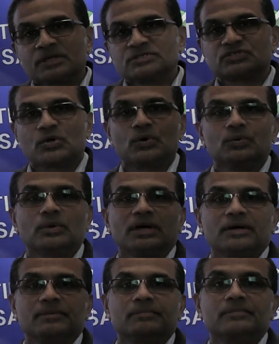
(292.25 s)

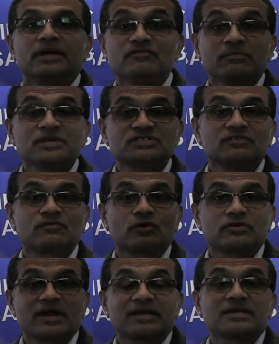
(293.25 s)
So information
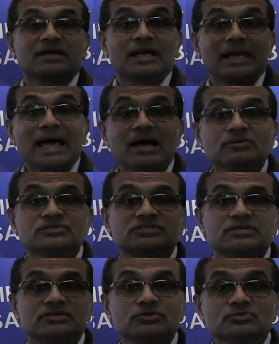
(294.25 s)
flow tracking allows
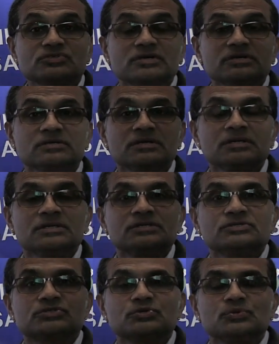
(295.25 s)
the user
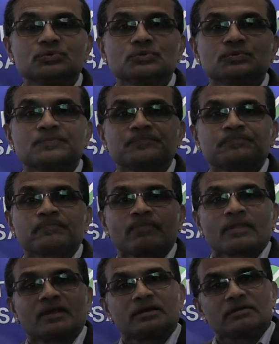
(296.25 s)
to
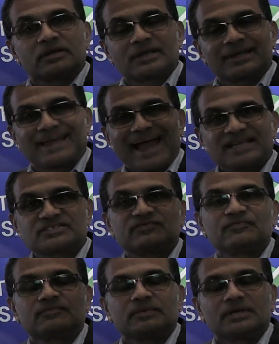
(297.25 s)
catch
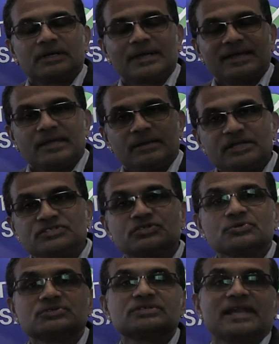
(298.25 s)

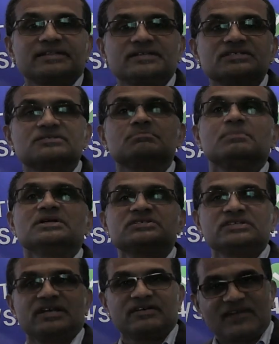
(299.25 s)
issues like this
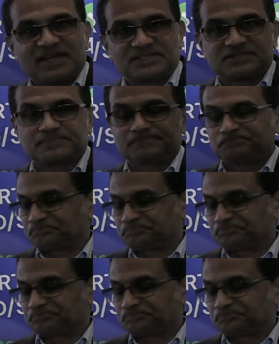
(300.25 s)
much in advance.